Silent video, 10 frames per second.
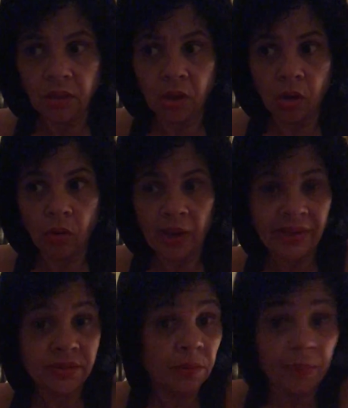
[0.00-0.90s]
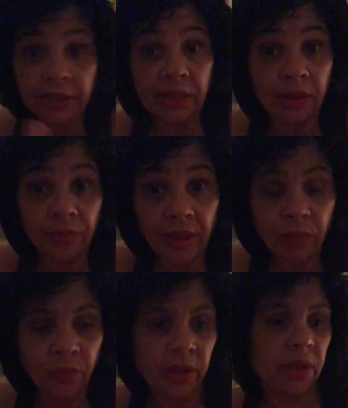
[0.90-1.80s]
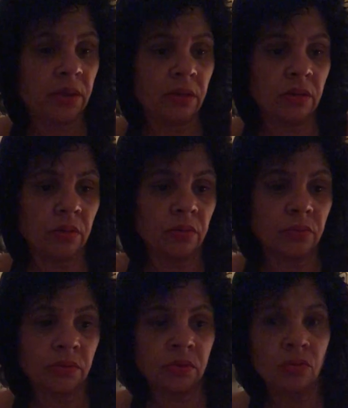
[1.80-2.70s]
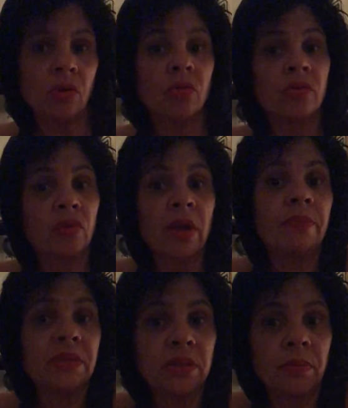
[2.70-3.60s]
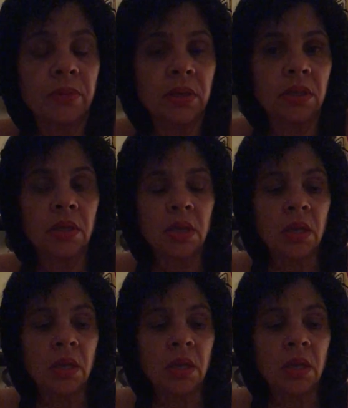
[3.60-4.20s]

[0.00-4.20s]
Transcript: go ask somebody down that way, you know, to go grab me something.